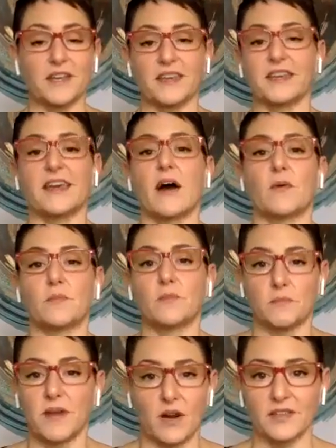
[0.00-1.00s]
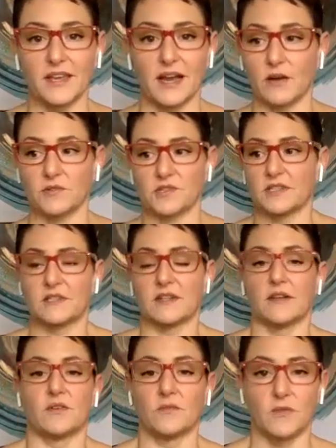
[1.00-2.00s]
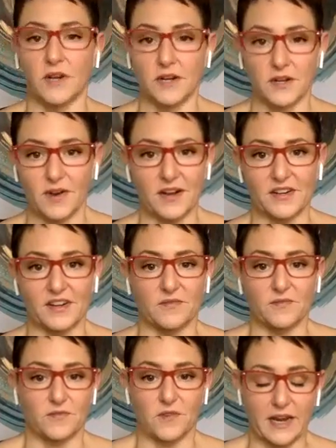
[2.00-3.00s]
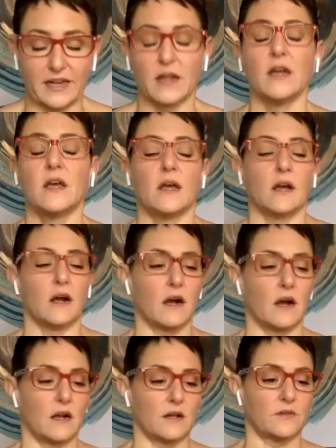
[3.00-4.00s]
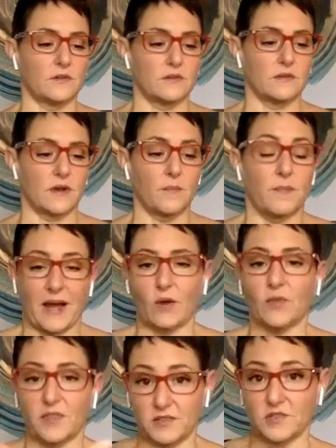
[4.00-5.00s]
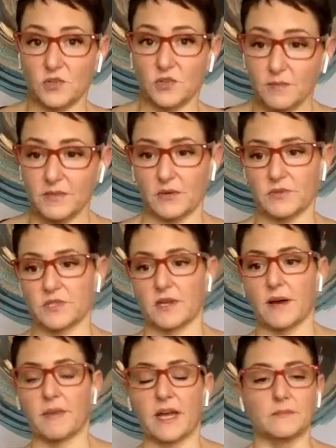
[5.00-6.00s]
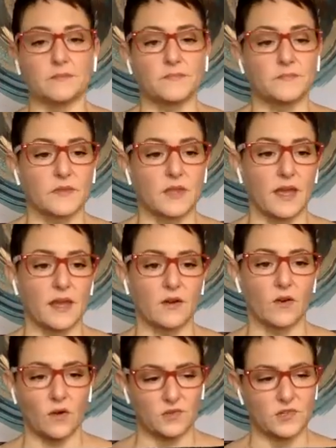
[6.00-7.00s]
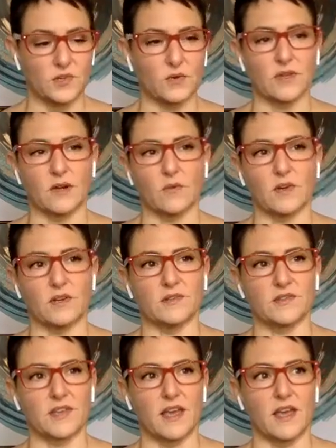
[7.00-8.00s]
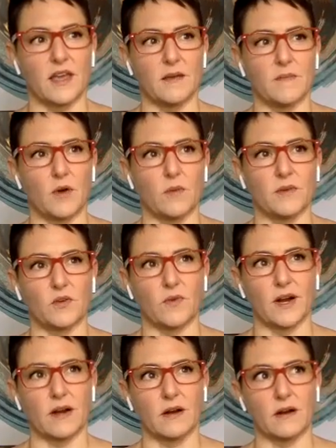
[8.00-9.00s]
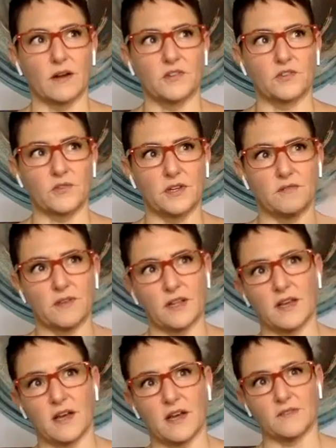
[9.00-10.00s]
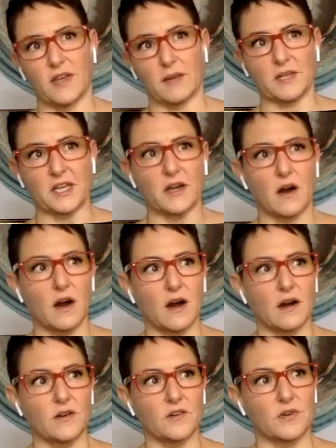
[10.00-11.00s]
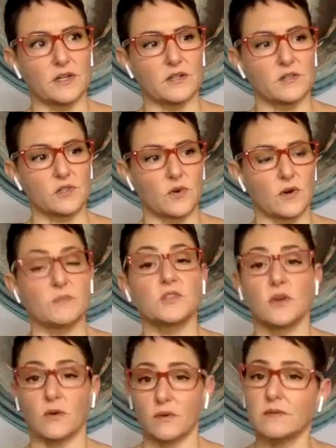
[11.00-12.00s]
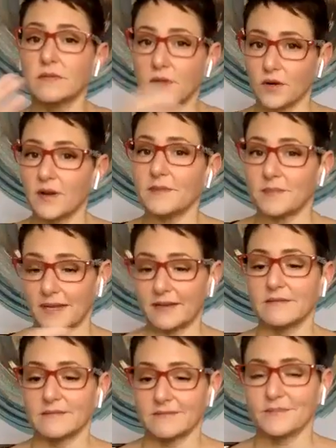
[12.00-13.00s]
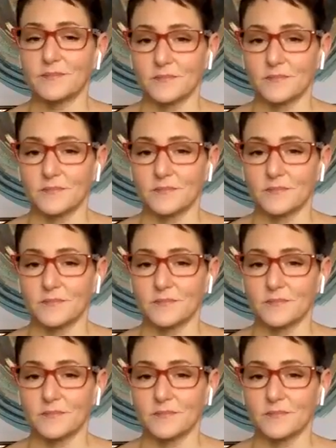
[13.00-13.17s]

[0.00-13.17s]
freaking out and preparing the house and running around in a fright about this storm that was coming. And also there was a moment where a tree fell on the family car during the storm. So there had been